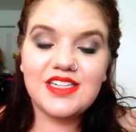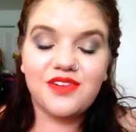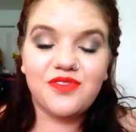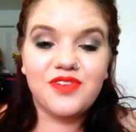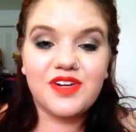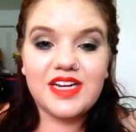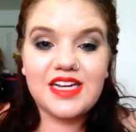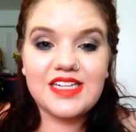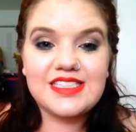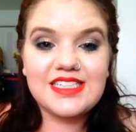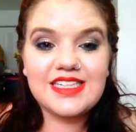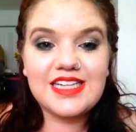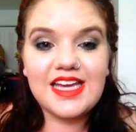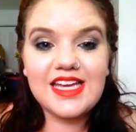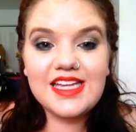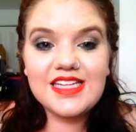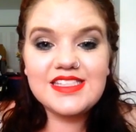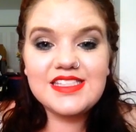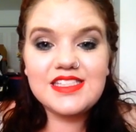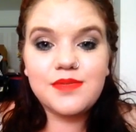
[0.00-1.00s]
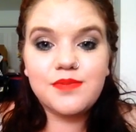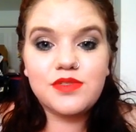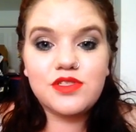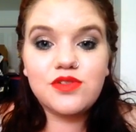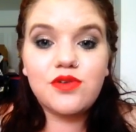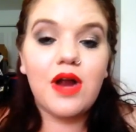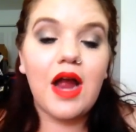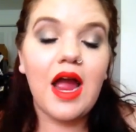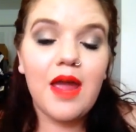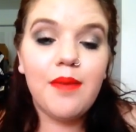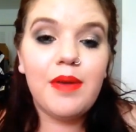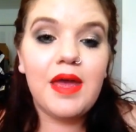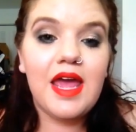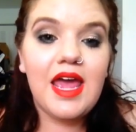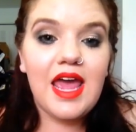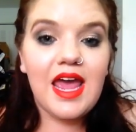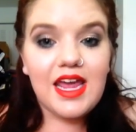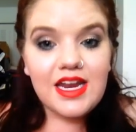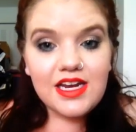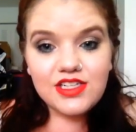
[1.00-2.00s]
Don't forget to like and subscribe,
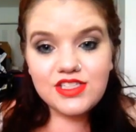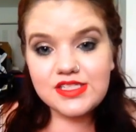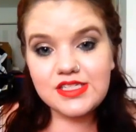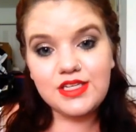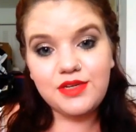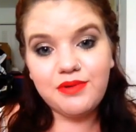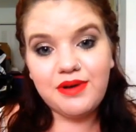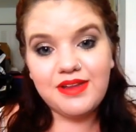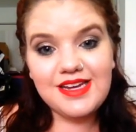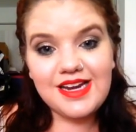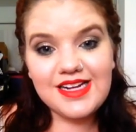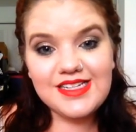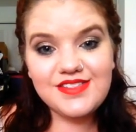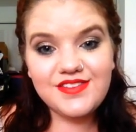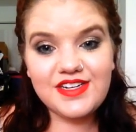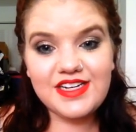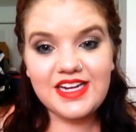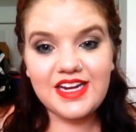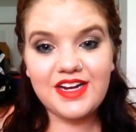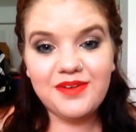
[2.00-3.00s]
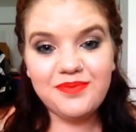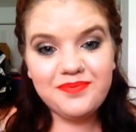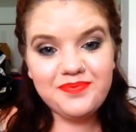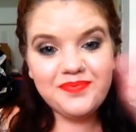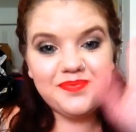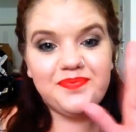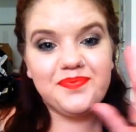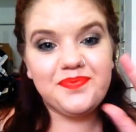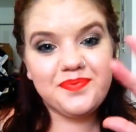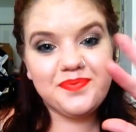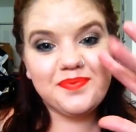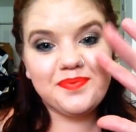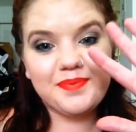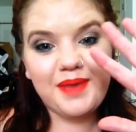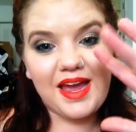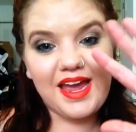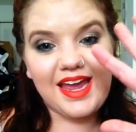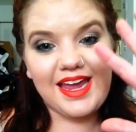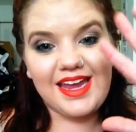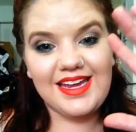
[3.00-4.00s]
and I'll see you on the next video.
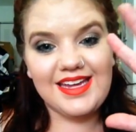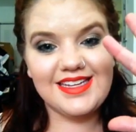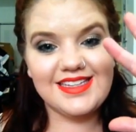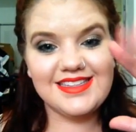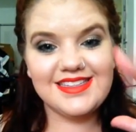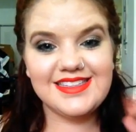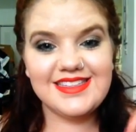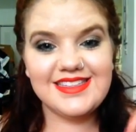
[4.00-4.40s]
Bye!